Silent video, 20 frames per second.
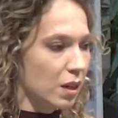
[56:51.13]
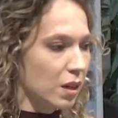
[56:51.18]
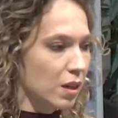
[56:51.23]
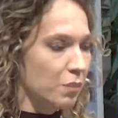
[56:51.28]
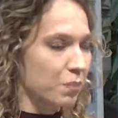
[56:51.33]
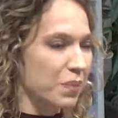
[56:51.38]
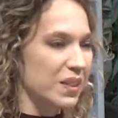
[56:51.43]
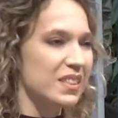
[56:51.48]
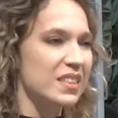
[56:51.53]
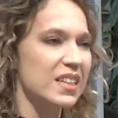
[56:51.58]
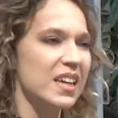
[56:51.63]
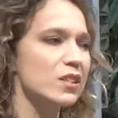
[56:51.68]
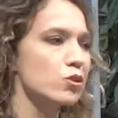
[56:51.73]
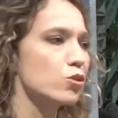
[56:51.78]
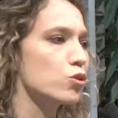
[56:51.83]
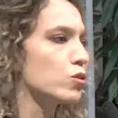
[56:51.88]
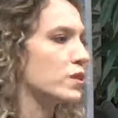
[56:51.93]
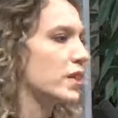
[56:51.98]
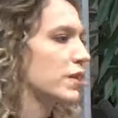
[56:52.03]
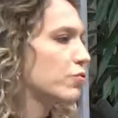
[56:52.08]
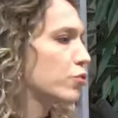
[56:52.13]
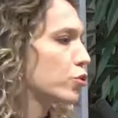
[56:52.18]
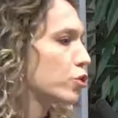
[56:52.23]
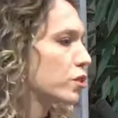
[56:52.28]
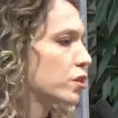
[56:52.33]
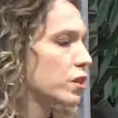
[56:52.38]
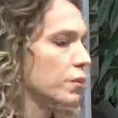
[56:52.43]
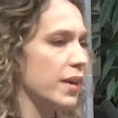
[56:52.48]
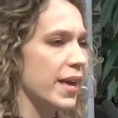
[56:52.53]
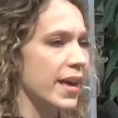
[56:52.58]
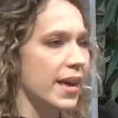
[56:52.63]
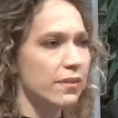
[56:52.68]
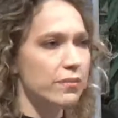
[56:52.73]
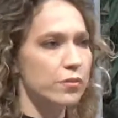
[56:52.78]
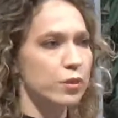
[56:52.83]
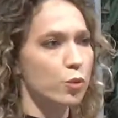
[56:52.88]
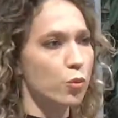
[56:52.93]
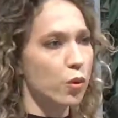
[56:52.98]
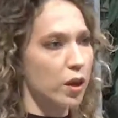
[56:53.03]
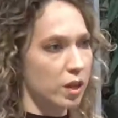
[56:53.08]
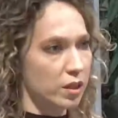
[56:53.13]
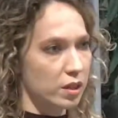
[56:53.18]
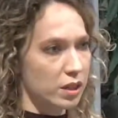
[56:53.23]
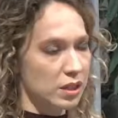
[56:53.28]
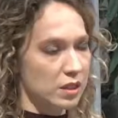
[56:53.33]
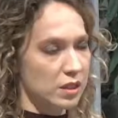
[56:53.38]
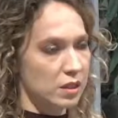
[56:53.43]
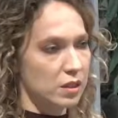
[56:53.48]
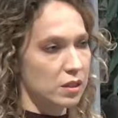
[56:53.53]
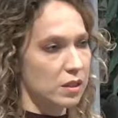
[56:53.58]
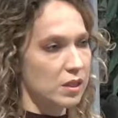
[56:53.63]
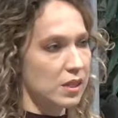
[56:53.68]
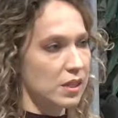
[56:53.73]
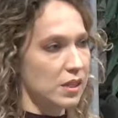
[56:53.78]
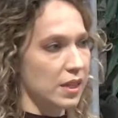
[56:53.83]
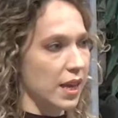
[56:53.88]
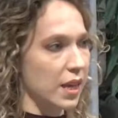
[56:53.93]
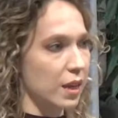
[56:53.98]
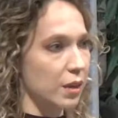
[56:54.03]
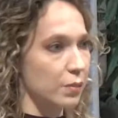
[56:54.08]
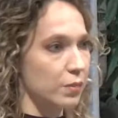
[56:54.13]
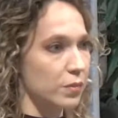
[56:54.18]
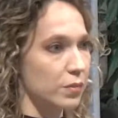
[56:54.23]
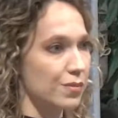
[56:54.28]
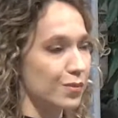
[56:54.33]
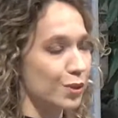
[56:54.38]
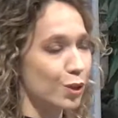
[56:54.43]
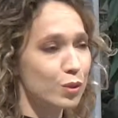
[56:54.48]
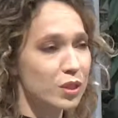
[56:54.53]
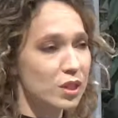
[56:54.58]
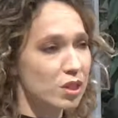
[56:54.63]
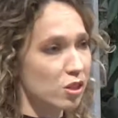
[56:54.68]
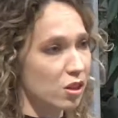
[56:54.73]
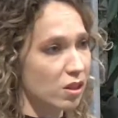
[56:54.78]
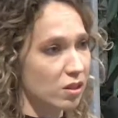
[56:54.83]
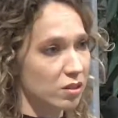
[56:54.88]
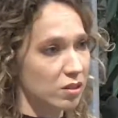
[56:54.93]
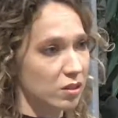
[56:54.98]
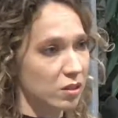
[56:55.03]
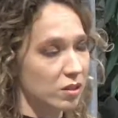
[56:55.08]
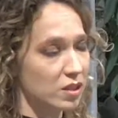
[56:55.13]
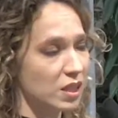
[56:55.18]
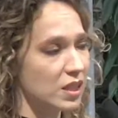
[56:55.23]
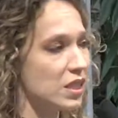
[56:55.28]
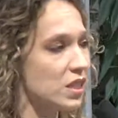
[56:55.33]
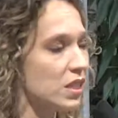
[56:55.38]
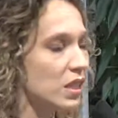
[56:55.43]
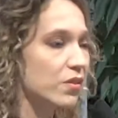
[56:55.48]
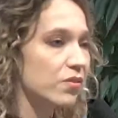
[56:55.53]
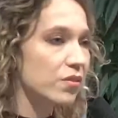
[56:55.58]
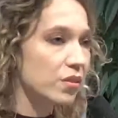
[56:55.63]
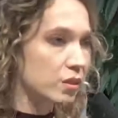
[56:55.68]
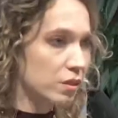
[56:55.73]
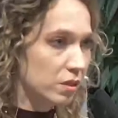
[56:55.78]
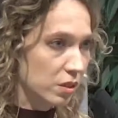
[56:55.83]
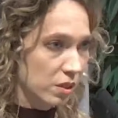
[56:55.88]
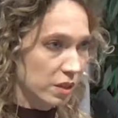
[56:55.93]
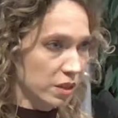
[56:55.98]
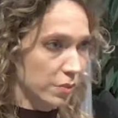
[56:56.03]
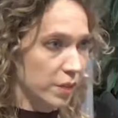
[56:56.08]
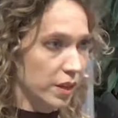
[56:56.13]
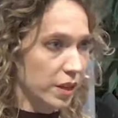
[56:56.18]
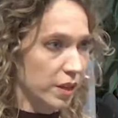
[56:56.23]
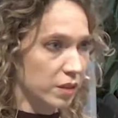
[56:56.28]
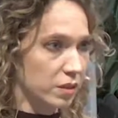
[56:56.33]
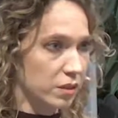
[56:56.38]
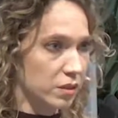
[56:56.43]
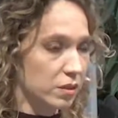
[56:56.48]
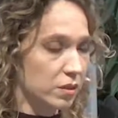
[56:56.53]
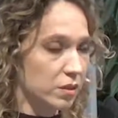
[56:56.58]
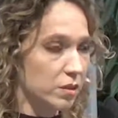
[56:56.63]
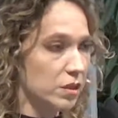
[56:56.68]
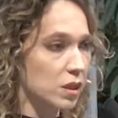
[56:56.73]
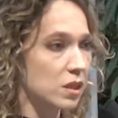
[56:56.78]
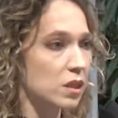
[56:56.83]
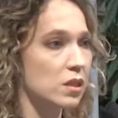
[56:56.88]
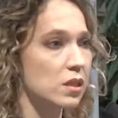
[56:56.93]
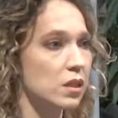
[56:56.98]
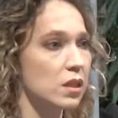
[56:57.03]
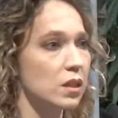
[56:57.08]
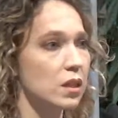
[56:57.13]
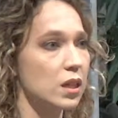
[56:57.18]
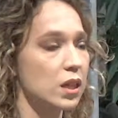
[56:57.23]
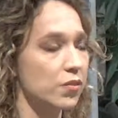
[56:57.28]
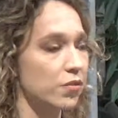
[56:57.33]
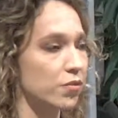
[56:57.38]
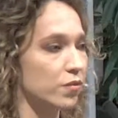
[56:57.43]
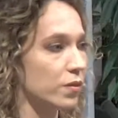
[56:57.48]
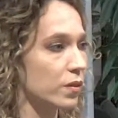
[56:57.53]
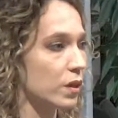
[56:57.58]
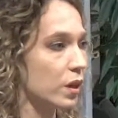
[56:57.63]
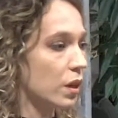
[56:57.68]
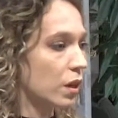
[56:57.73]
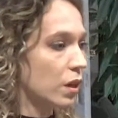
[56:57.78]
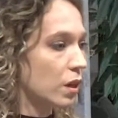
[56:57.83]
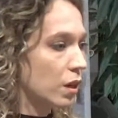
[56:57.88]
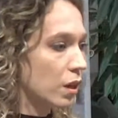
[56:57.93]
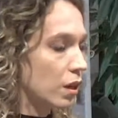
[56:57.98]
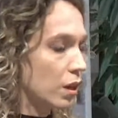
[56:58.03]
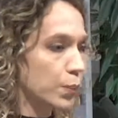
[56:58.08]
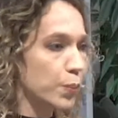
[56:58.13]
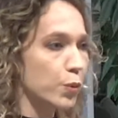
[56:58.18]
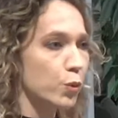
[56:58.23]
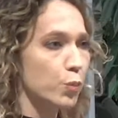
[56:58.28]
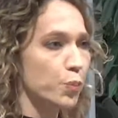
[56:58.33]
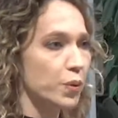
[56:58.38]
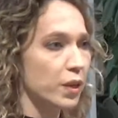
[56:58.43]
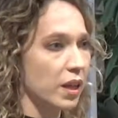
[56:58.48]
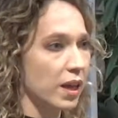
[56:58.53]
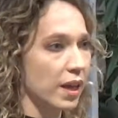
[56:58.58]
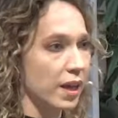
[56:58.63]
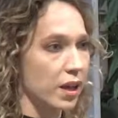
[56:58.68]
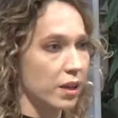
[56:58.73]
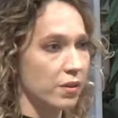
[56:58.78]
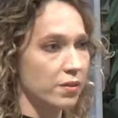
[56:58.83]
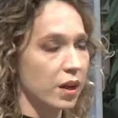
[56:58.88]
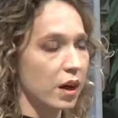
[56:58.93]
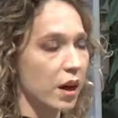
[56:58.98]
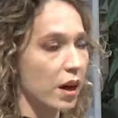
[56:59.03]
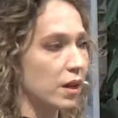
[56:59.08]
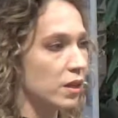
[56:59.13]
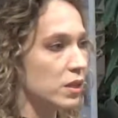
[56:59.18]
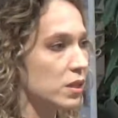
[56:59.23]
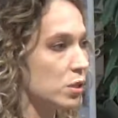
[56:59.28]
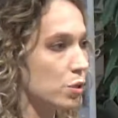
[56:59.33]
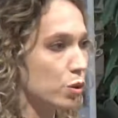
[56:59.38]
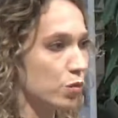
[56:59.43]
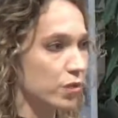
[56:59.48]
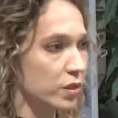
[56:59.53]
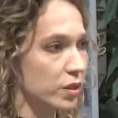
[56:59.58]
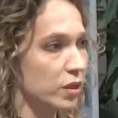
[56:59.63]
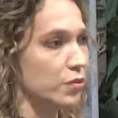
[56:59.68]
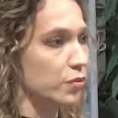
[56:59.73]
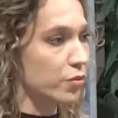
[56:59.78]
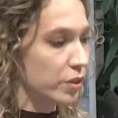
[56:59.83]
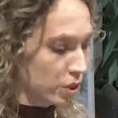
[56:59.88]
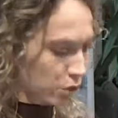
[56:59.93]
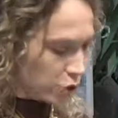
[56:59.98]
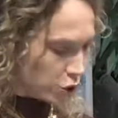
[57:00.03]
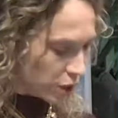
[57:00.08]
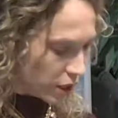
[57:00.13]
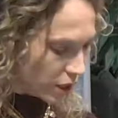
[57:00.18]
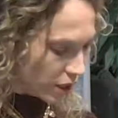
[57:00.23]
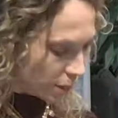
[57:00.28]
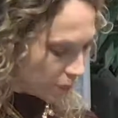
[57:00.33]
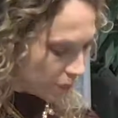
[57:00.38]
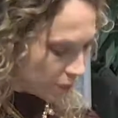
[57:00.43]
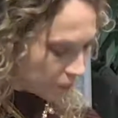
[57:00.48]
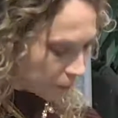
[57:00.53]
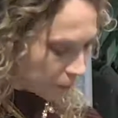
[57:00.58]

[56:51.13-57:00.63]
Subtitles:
but for them, everyone is the same. No, it's not. They see if a girl is black. They see if a pupil have eyes of a different shape.